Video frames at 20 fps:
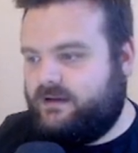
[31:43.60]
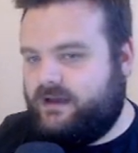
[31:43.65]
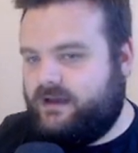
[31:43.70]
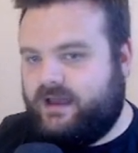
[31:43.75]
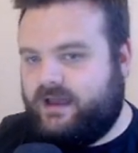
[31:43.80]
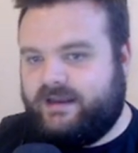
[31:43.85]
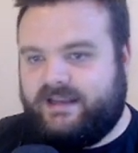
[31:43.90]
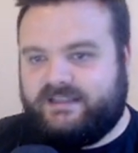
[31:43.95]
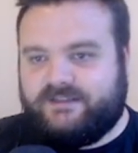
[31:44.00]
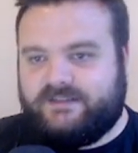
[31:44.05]

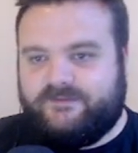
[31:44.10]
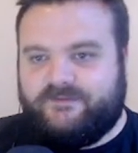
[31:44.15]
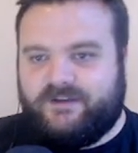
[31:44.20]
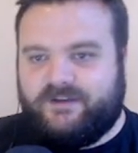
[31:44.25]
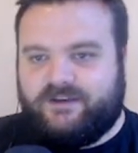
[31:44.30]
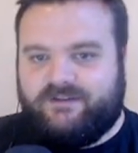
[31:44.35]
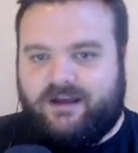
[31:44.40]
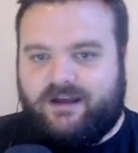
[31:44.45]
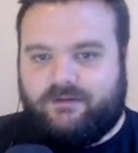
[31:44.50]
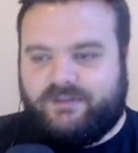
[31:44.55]
I need to
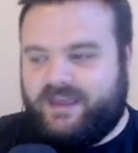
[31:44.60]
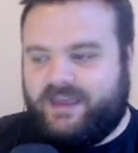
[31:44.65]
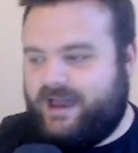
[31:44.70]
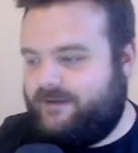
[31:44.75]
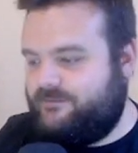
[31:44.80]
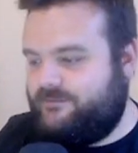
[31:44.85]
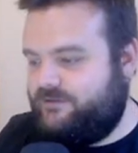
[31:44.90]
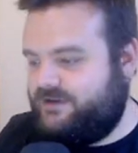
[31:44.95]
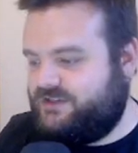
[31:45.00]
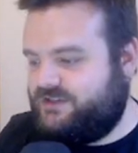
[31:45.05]
figure out the
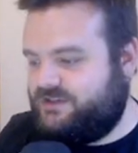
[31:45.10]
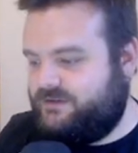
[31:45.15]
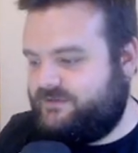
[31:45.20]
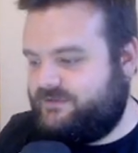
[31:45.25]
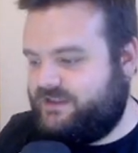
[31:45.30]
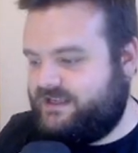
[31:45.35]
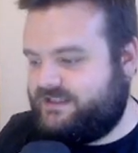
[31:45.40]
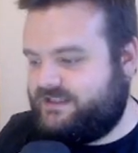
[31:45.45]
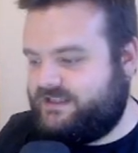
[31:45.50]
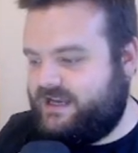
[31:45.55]
average of
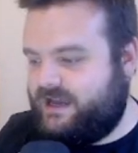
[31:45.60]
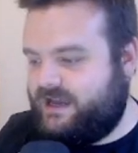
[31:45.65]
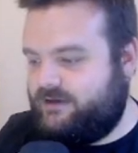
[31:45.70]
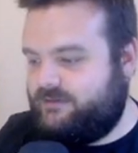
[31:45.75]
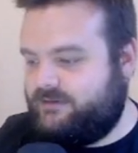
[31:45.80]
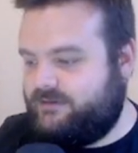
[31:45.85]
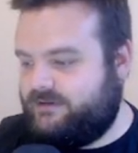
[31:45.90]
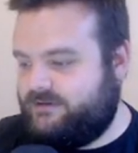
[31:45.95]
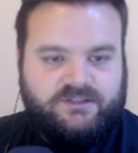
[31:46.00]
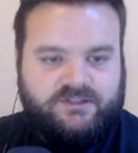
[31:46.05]
this
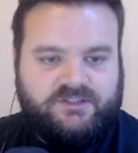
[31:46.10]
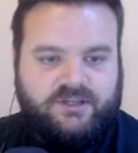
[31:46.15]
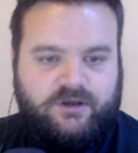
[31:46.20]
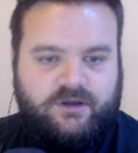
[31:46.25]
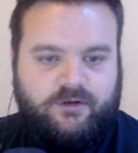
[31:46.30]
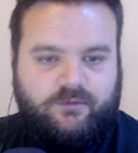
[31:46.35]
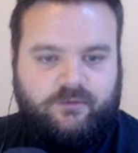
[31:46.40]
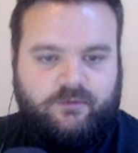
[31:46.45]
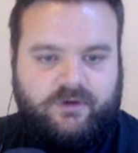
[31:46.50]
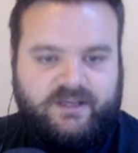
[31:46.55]
now.
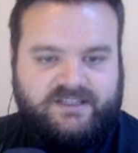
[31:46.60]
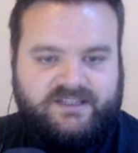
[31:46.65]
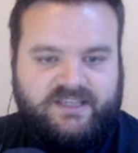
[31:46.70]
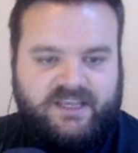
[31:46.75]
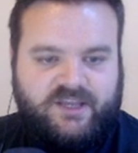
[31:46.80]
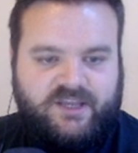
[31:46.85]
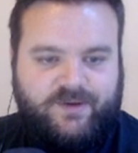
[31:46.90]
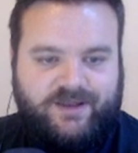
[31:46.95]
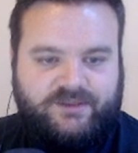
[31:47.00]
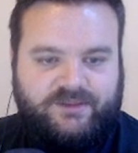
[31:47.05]
So what is it?
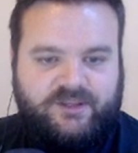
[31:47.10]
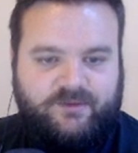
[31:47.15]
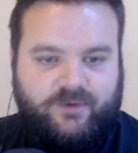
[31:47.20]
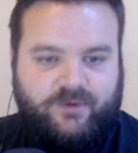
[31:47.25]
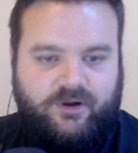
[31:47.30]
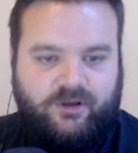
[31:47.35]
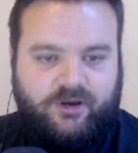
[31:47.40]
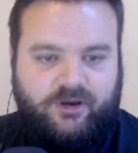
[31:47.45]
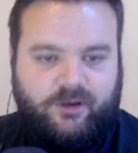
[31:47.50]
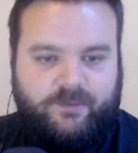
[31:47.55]
You add them
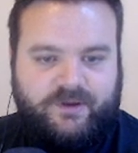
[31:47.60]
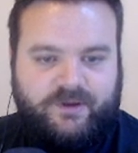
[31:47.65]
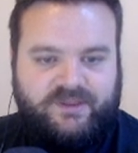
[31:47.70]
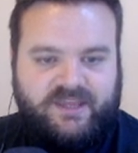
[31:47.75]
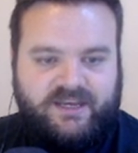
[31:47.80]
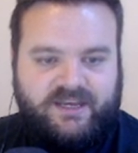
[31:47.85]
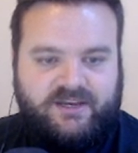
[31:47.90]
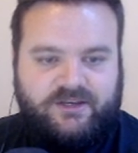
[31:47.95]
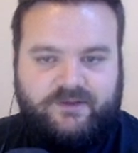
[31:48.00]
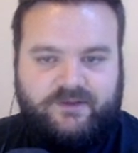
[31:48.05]
all up and
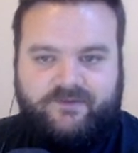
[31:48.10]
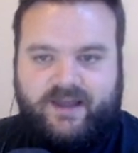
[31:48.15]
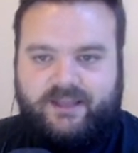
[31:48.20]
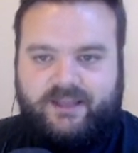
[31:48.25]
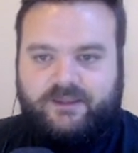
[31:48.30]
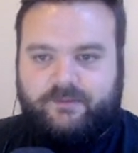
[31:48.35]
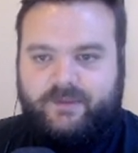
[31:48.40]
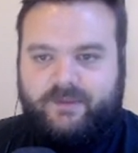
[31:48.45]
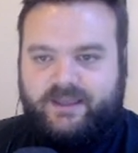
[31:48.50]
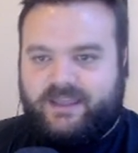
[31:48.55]
then you
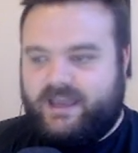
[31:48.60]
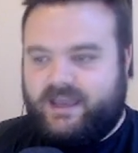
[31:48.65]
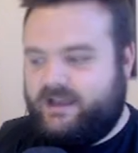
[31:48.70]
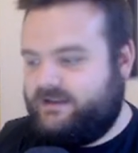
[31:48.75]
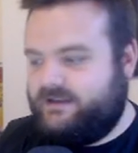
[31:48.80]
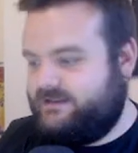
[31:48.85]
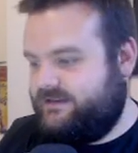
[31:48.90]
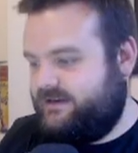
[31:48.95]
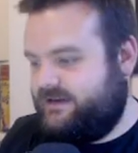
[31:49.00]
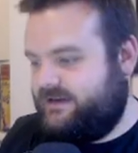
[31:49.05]
divide them by yeah,
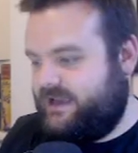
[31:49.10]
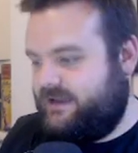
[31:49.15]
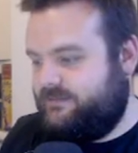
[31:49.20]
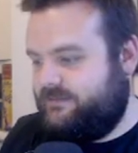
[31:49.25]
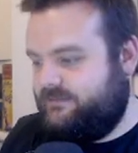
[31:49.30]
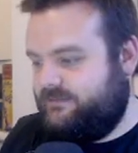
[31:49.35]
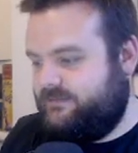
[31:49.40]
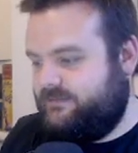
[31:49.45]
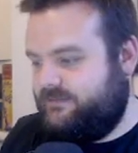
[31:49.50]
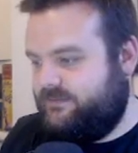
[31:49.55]
okay.
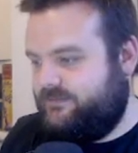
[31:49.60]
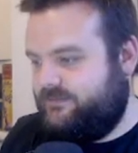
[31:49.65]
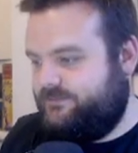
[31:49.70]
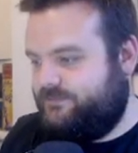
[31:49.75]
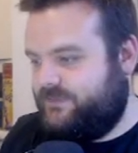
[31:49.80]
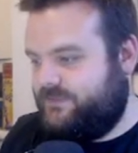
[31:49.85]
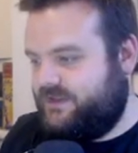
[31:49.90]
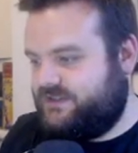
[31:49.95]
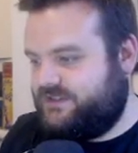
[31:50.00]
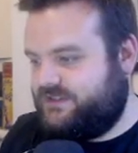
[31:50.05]

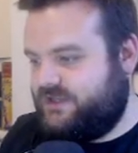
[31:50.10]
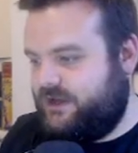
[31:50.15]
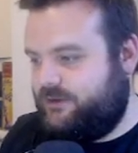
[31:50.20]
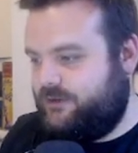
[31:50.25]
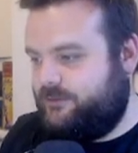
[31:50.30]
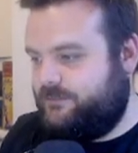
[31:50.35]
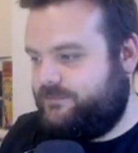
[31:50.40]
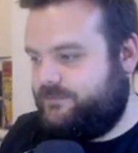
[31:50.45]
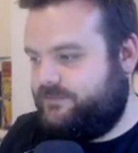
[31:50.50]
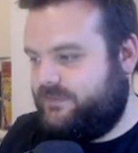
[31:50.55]

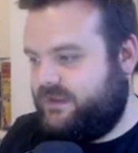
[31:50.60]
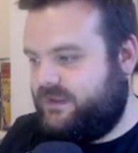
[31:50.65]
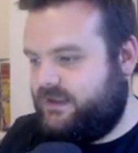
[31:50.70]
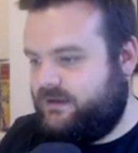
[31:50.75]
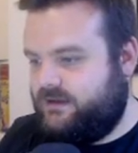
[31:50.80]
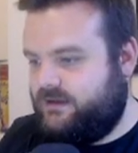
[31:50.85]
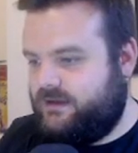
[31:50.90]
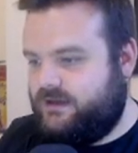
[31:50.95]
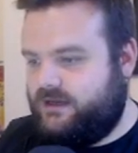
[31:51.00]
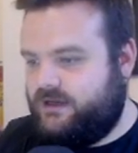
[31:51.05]
So
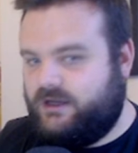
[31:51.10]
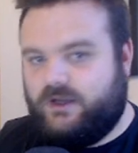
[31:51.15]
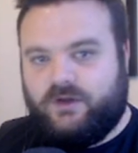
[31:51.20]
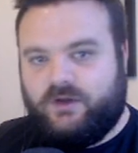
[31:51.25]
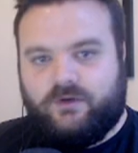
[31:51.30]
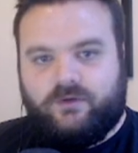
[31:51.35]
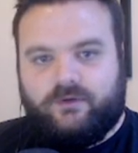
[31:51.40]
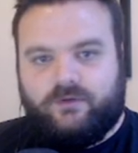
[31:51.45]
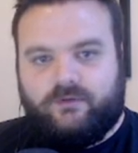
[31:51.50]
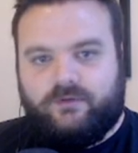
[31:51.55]

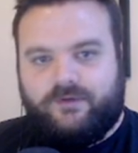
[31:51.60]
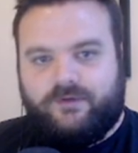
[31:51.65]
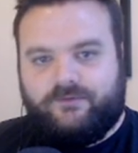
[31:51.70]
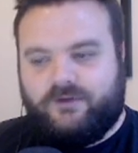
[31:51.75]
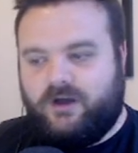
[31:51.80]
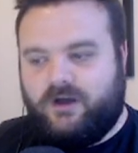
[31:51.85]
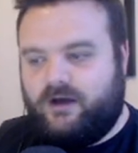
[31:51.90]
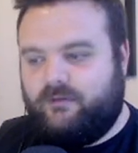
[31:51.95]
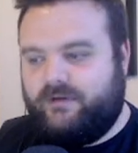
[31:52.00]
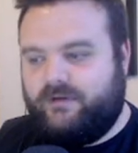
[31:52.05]
we've
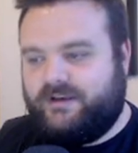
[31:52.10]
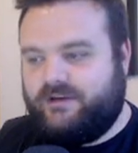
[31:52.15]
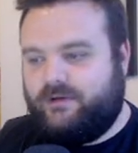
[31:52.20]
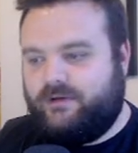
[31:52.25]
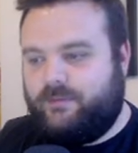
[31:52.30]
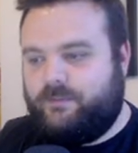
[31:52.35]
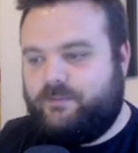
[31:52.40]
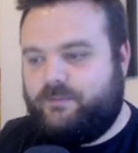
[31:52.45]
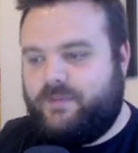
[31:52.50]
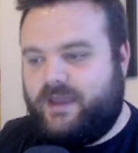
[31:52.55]
got we're
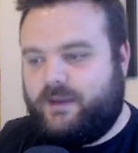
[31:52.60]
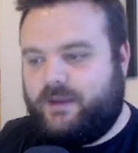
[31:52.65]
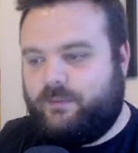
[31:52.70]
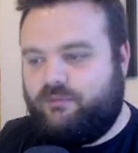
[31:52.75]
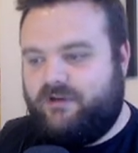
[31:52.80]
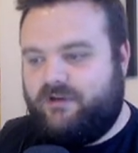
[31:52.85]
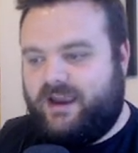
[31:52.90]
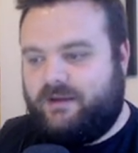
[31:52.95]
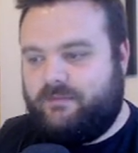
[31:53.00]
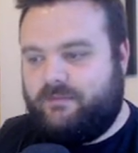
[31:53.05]
doing big
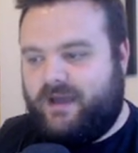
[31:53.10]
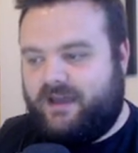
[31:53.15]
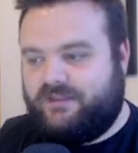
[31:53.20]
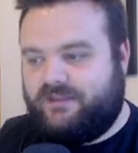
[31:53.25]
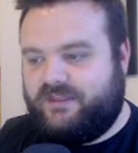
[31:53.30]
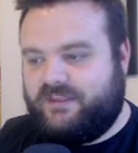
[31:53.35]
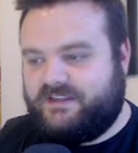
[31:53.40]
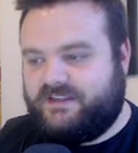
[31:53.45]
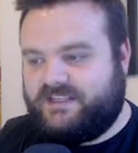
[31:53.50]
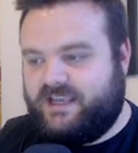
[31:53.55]
brain
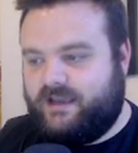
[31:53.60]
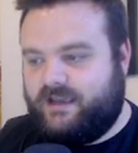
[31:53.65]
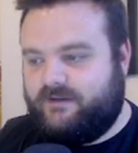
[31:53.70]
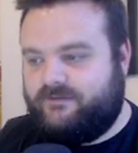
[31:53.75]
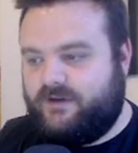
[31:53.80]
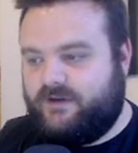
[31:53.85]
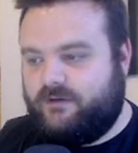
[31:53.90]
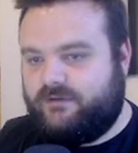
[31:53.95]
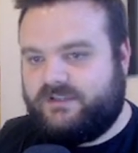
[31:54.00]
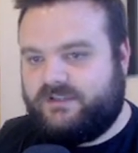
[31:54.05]
maths here,
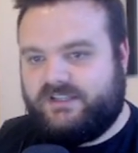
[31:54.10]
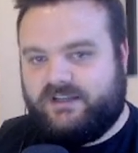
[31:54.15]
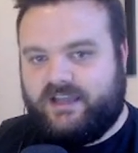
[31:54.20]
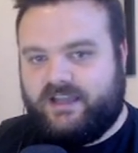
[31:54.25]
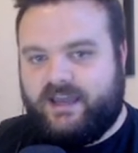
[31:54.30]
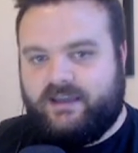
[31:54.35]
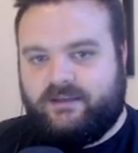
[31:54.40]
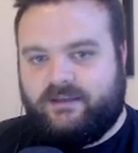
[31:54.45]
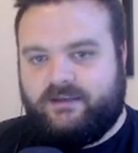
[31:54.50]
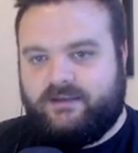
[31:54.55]
folks,
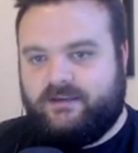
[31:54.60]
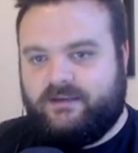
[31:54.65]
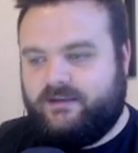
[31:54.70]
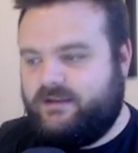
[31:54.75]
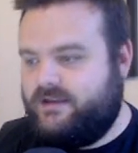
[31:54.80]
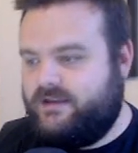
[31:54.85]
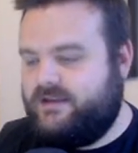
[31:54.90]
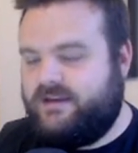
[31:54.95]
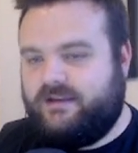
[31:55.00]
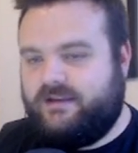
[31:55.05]
okay?
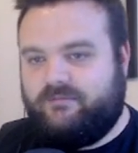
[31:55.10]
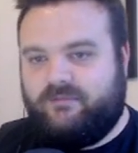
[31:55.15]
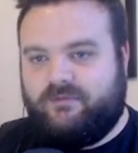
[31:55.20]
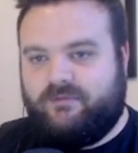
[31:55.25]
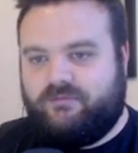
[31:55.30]
You need